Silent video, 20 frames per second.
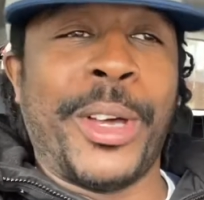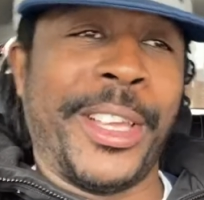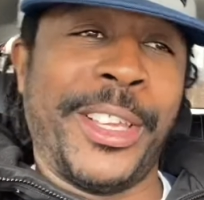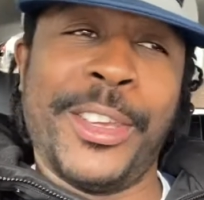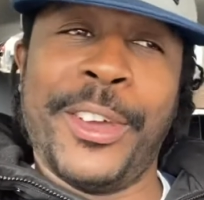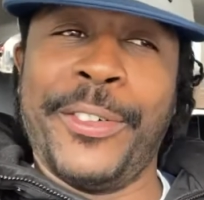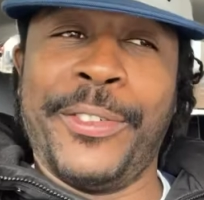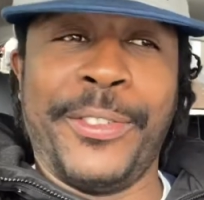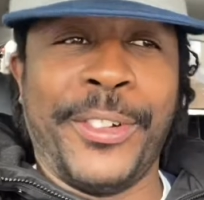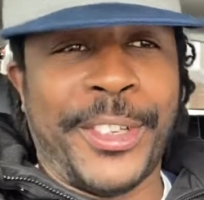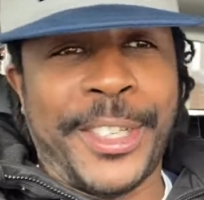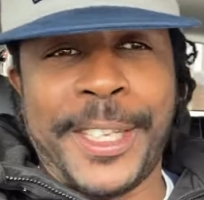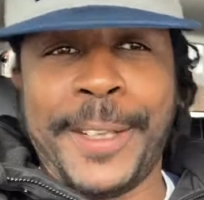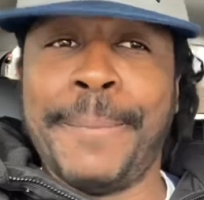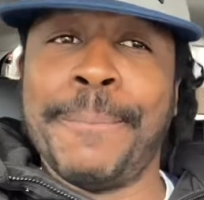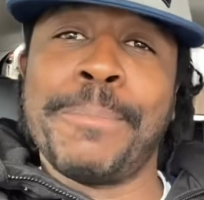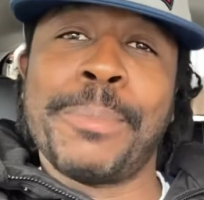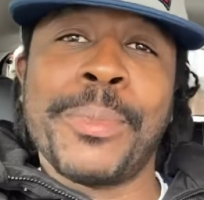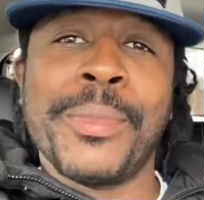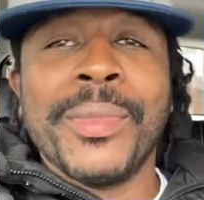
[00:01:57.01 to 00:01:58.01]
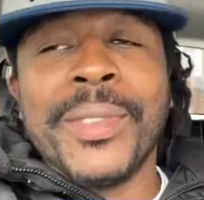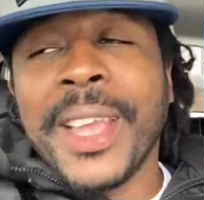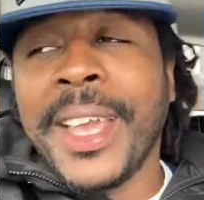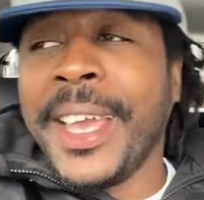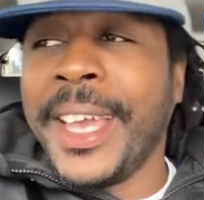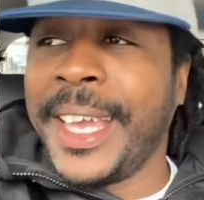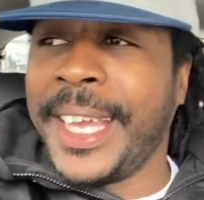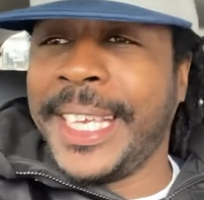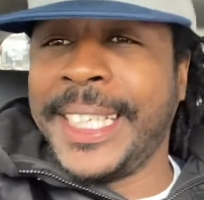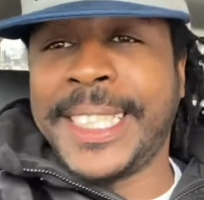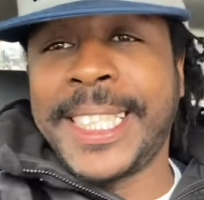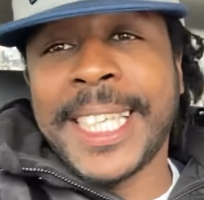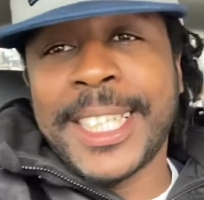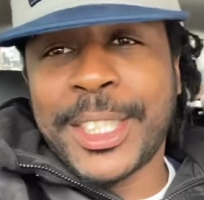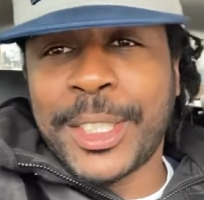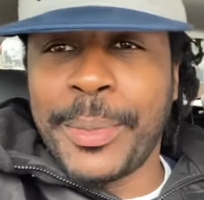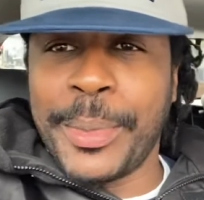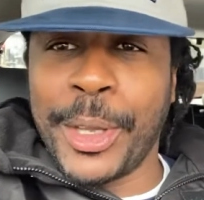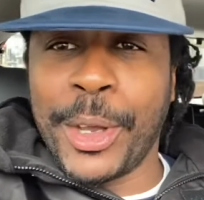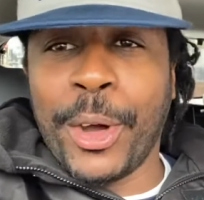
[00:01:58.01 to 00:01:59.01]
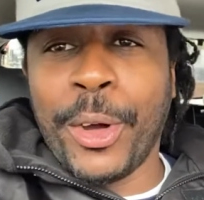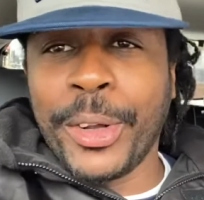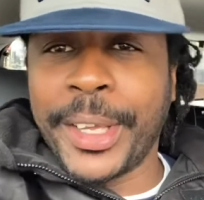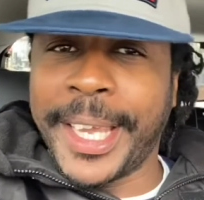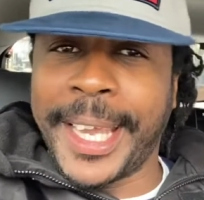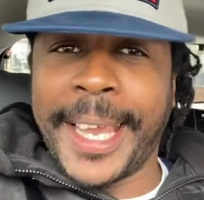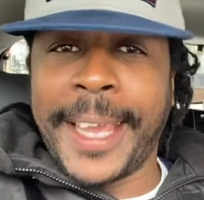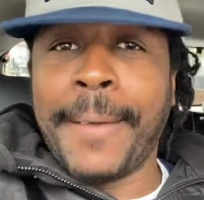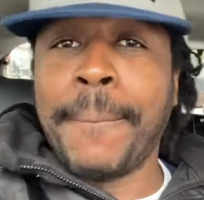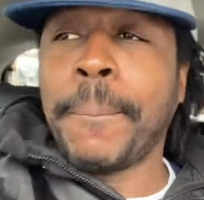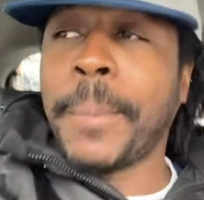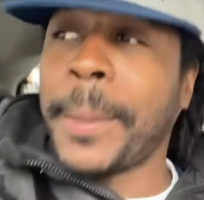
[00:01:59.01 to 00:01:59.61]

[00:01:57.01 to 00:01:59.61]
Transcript: you're funny. He says to me, okay.